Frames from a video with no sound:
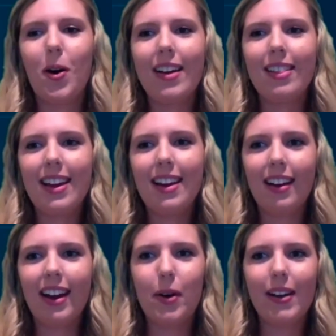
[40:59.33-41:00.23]
Well, I
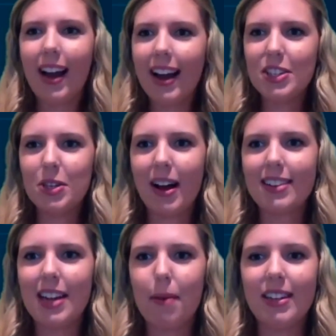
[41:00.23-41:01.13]
think I know I lied to you
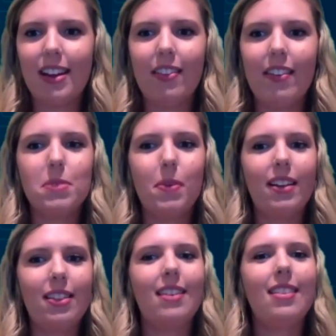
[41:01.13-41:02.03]
last time I said this, but
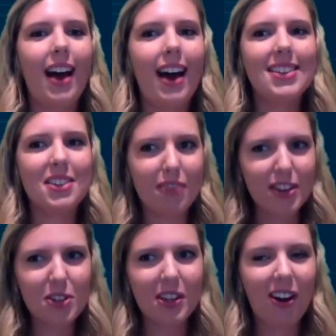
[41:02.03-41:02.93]
I think that is
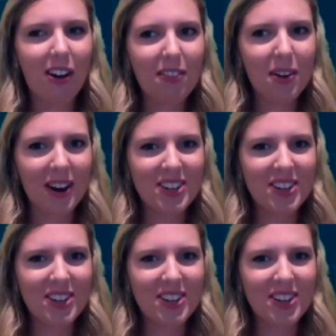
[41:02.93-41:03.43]
officially all the